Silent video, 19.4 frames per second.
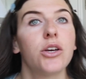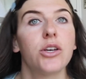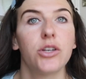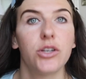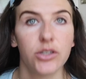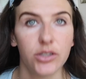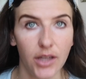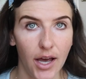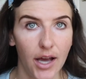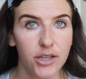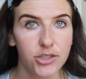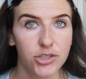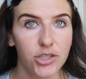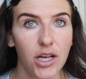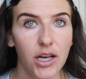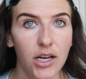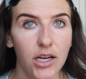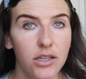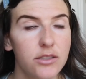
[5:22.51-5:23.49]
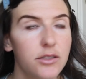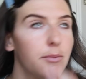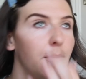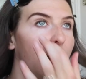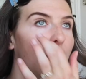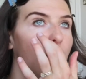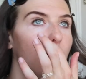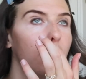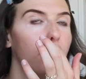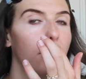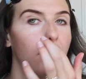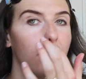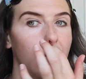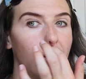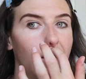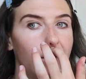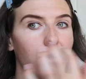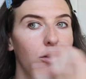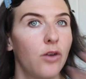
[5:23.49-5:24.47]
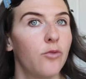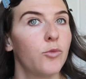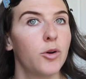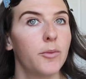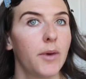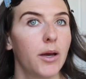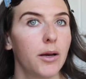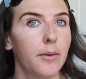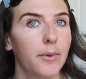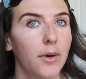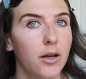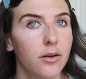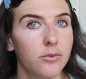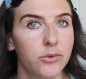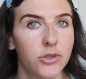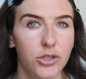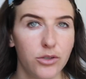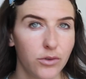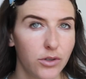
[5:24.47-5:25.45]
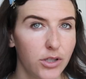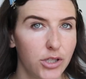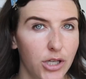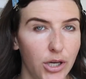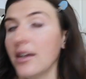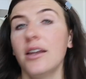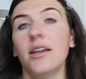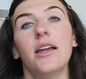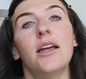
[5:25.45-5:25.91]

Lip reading: your lash line to make it look like you have more makeup on when you really don't.